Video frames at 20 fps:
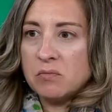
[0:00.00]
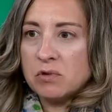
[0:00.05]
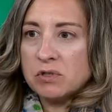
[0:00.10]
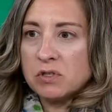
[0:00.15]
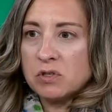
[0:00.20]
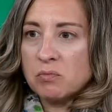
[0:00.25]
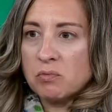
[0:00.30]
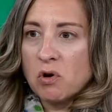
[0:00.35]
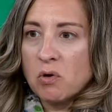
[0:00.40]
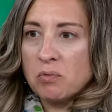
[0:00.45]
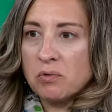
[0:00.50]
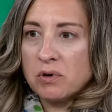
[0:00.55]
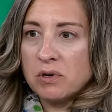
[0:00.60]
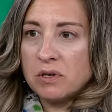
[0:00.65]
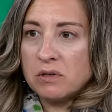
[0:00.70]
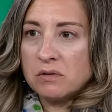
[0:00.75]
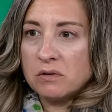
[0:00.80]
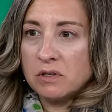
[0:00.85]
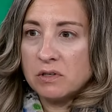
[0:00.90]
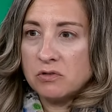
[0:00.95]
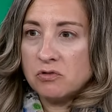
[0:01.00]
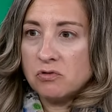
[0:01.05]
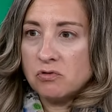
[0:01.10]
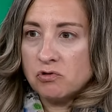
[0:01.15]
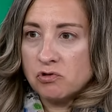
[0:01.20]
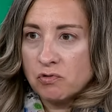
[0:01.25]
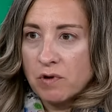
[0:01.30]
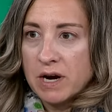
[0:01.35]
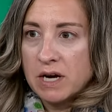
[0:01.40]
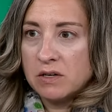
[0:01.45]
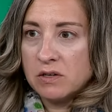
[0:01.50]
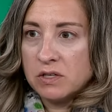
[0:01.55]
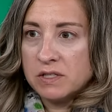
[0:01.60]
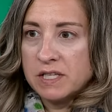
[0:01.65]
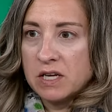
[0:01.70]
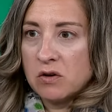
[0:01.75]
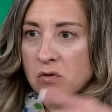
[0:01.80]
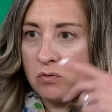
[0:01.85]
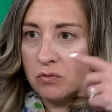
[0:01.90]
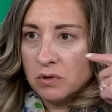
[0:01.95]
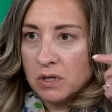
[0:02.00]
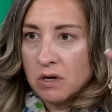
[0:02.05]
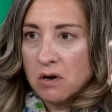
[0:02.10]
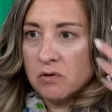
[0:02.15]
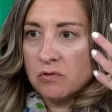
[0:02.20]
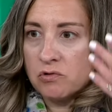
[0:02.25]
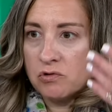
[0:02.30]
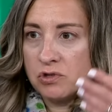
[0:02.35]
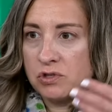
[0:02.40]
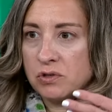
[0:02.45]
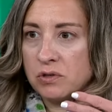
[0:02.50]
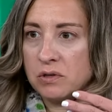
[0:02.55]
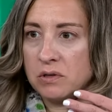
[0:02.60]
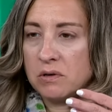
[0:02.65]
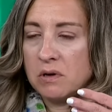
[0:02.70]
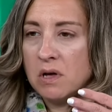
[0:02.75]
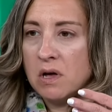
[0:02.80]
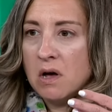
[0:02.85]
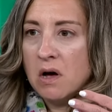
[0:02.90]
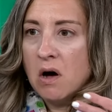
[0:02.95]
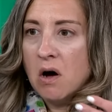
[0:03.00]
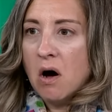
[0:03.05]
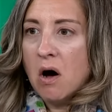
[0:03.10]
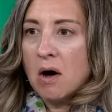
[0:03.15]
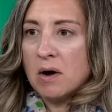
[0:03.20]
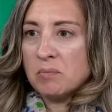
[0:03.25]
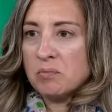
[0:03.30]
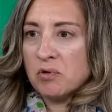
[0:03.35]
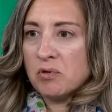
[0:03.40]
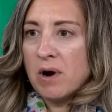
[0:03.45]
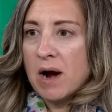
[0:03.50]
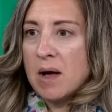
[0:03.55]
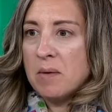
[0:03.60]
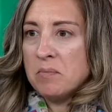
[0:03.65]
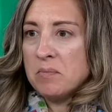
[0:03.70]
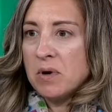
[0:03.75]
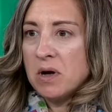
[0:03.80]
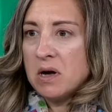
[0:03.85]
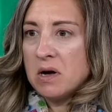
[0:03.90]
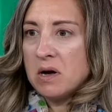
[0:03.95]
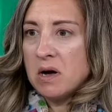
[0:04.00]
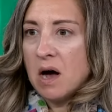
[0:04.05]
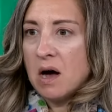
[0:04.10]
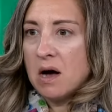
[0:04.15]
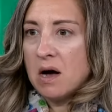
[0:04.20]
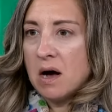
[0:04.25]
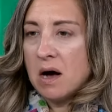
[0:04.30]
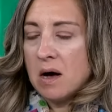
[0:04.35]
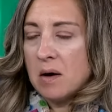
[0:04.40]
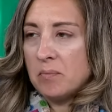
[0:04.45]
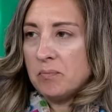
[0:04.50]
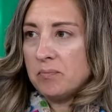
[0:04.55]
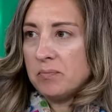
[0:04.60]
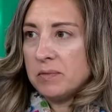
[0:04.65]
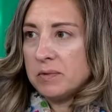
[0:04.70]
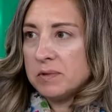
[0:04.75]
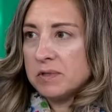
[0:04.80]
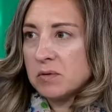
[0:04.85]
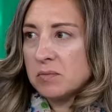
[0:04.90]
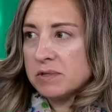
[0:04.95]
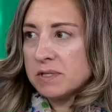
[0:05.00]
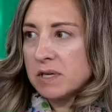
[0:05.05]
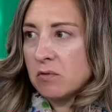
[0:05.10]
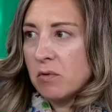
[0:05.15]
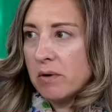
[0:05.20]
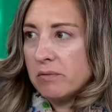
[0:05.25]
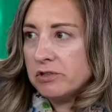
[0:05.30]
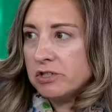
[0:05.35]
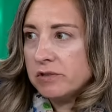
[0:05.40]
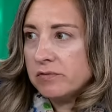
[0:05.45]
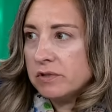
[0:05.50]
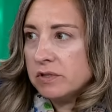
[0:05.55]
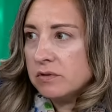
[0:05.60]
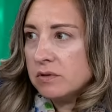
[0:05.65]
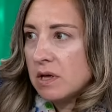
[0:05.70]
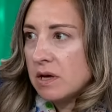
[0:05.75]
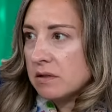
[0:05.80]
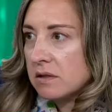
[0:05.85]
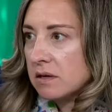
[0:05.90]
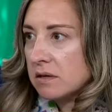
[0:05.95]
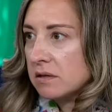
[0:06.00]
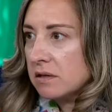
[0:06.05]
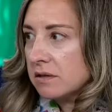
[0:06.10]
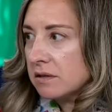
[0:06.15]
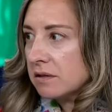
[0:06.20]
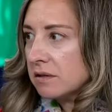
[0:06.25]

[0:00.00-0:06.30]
wasn't appropriately trained because they only understood on-prem it's almost like, why would you even do that then?